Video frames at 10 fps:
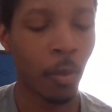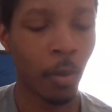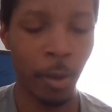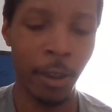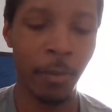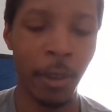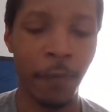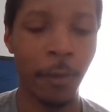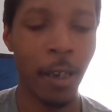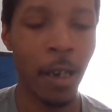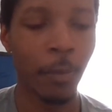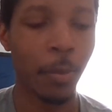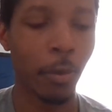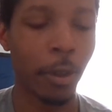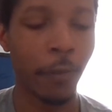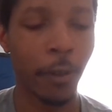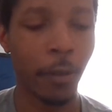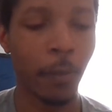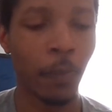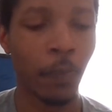what do you mean from Thomas' point of
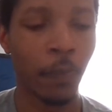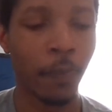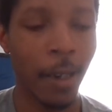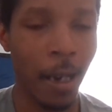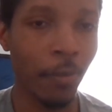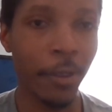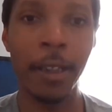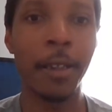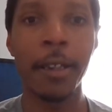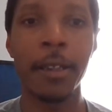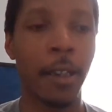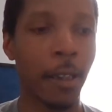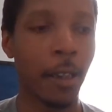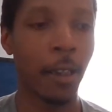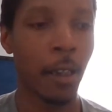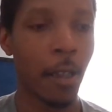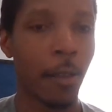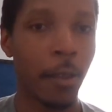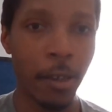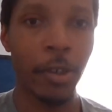view? I'm sitting there thinking,
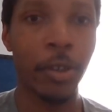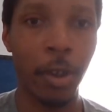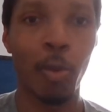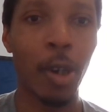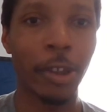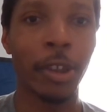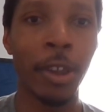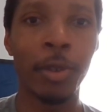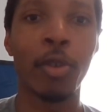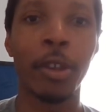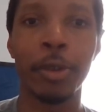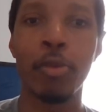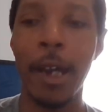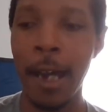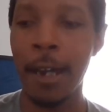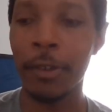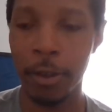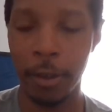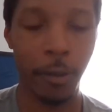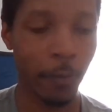this is the question he's going to ask
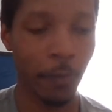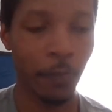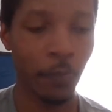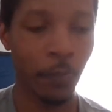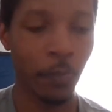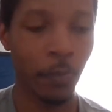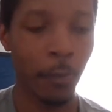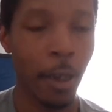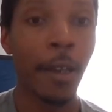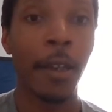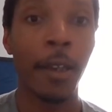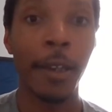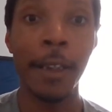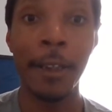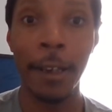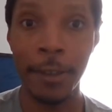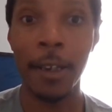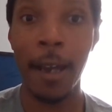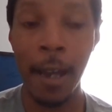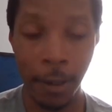her. He
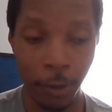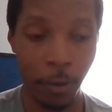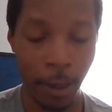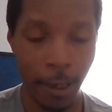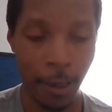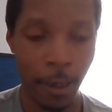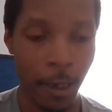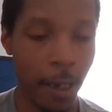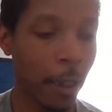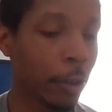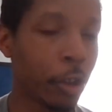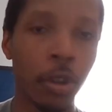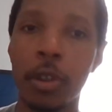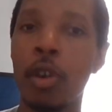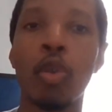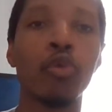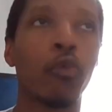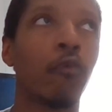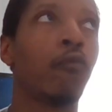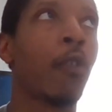doesn't ask her that. It just
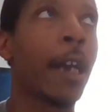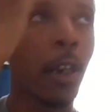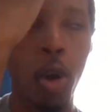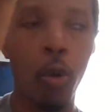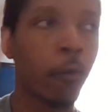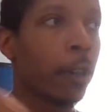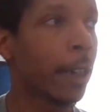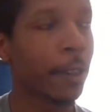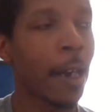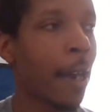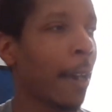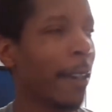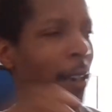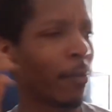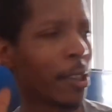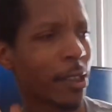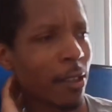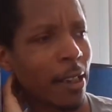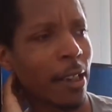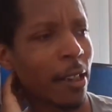goes right over his head. And I'm just
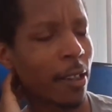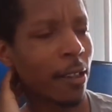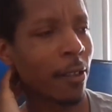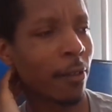like,